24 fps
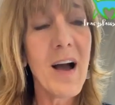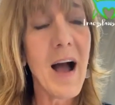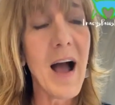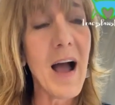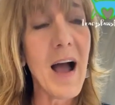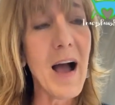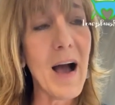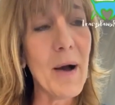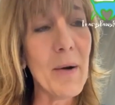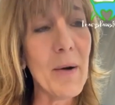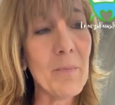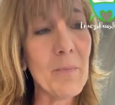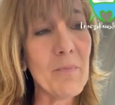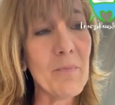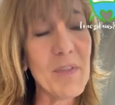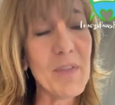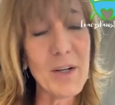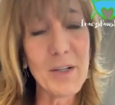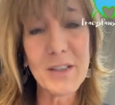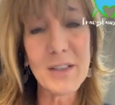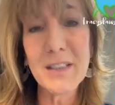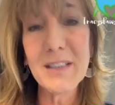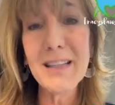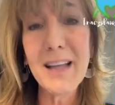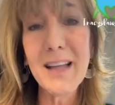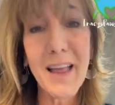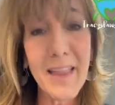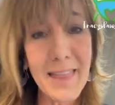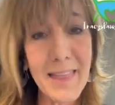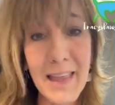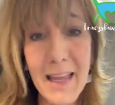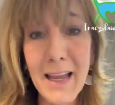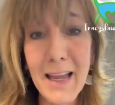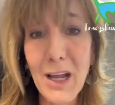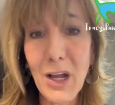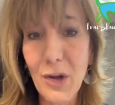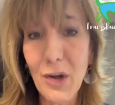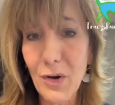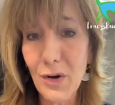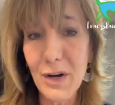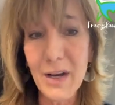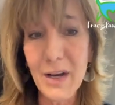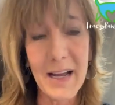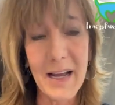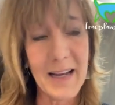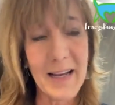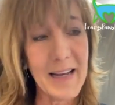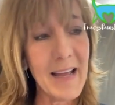There's nothing
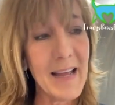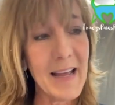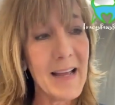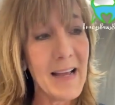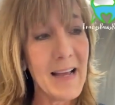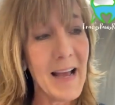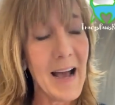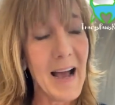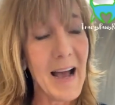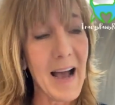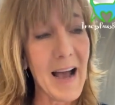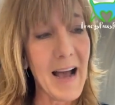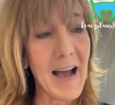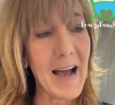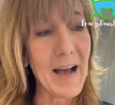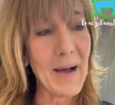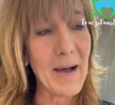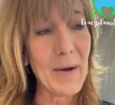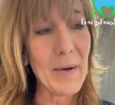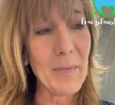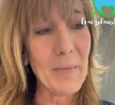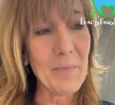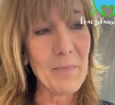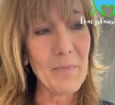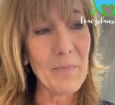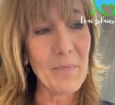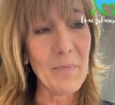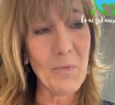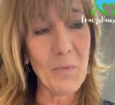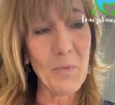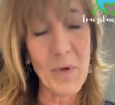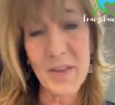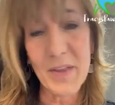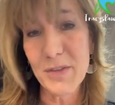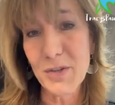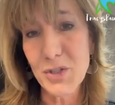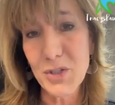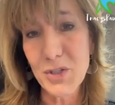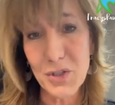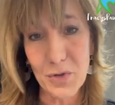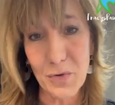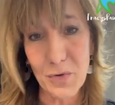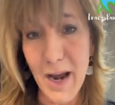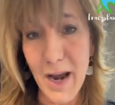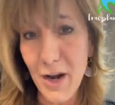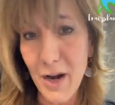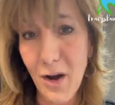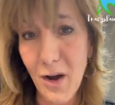good with
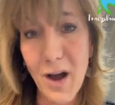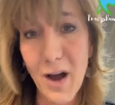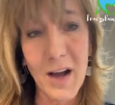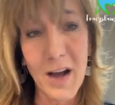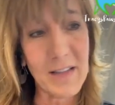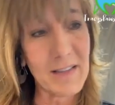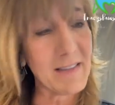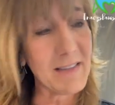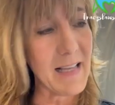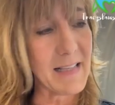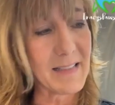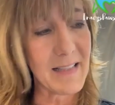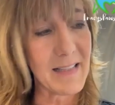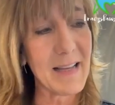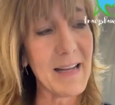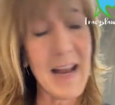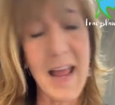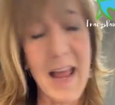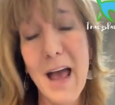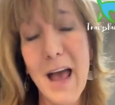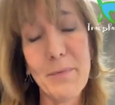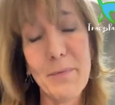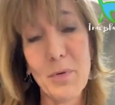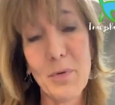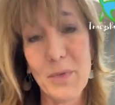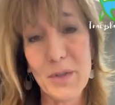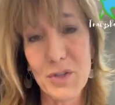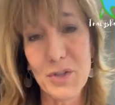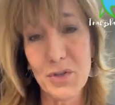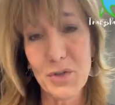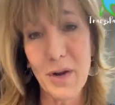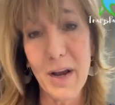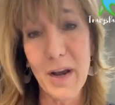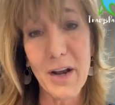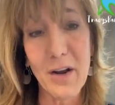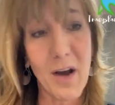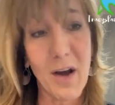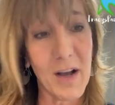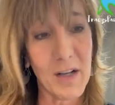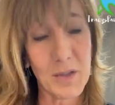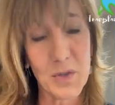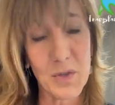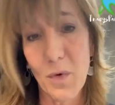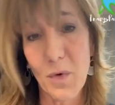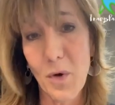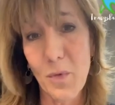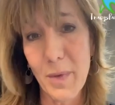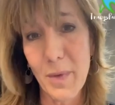stray dogs that's going to happen with stray
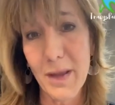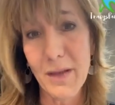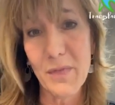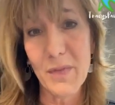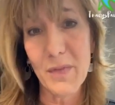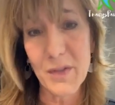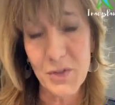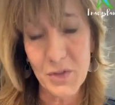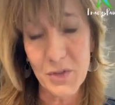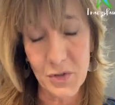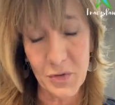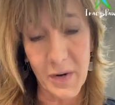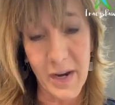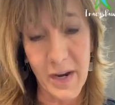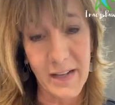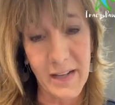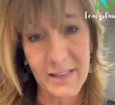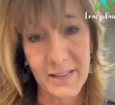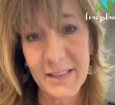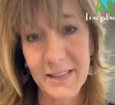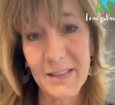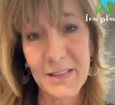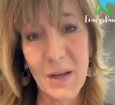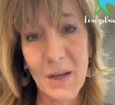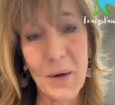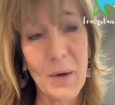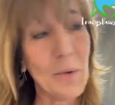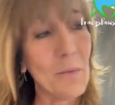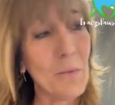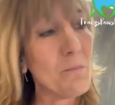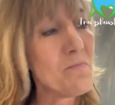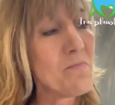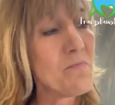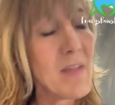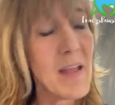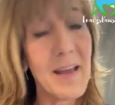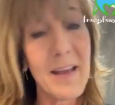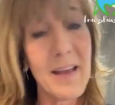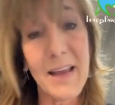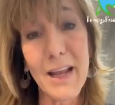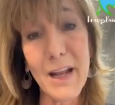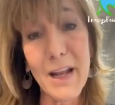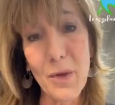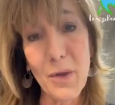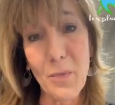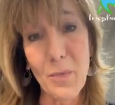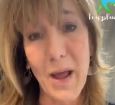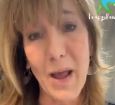dogs roaming in the streets. So
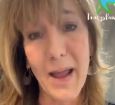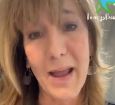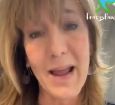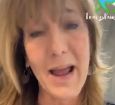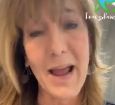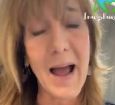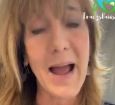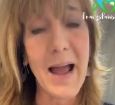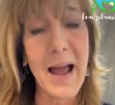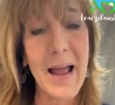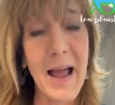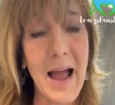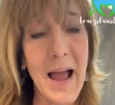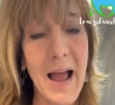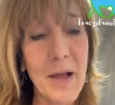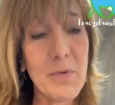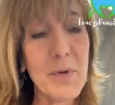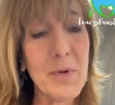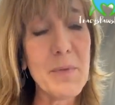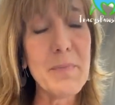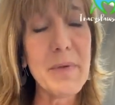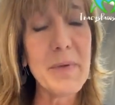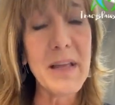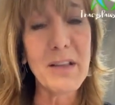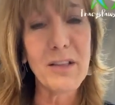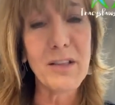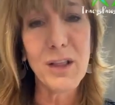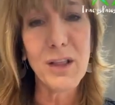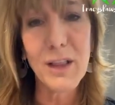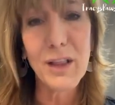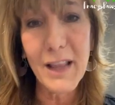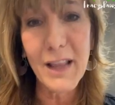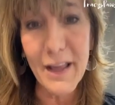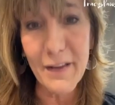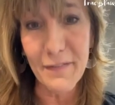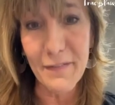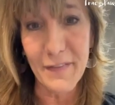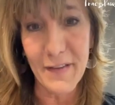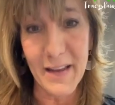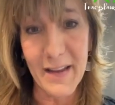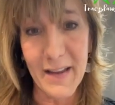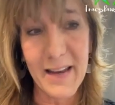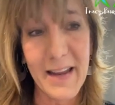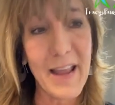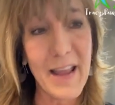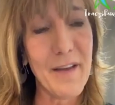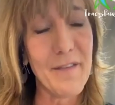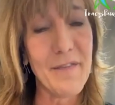anyway, I would be
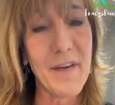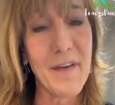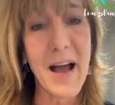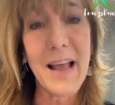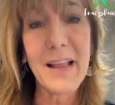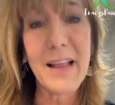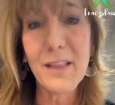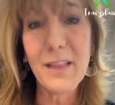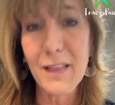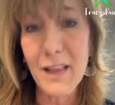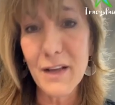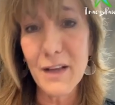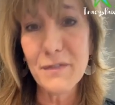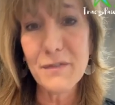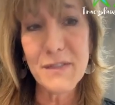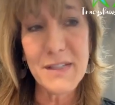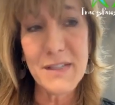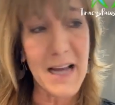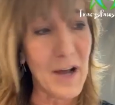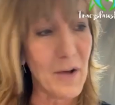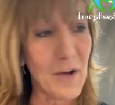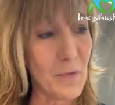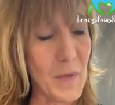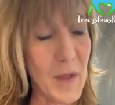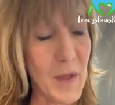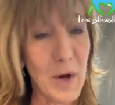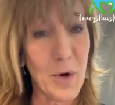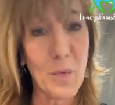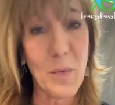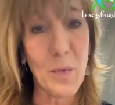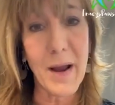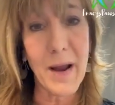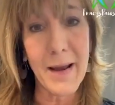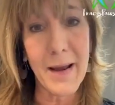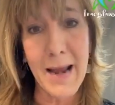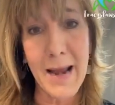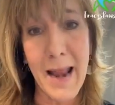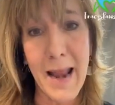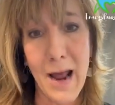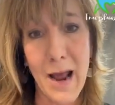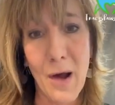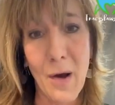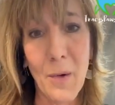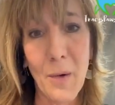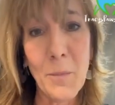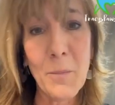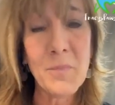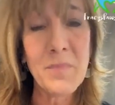livid if I lived down there right
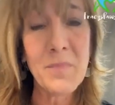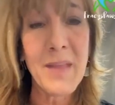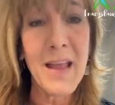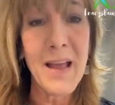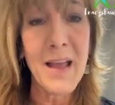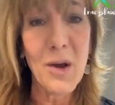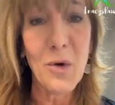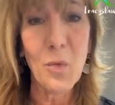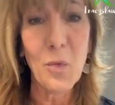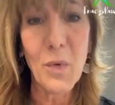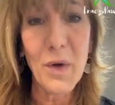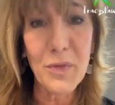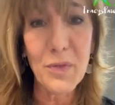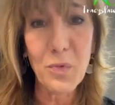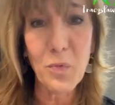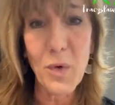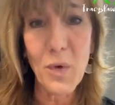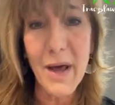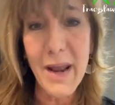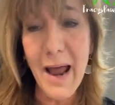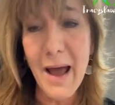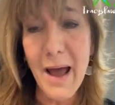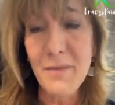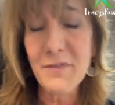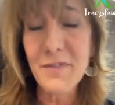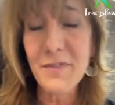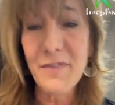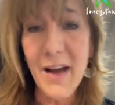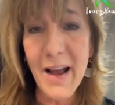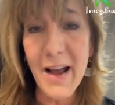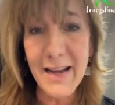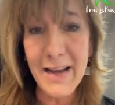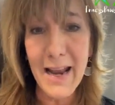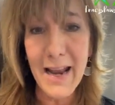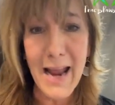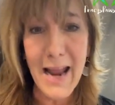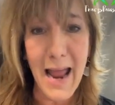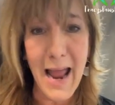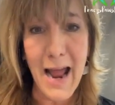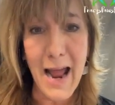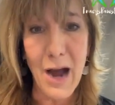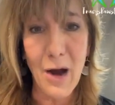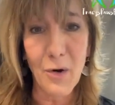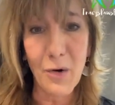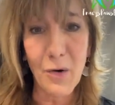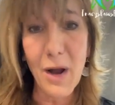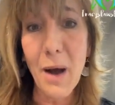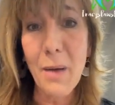now with what I'm finding
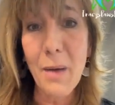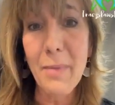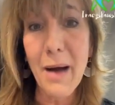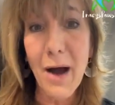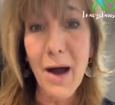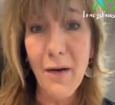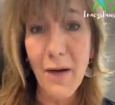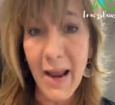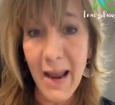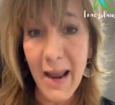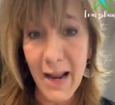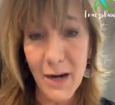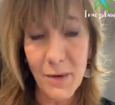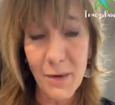out about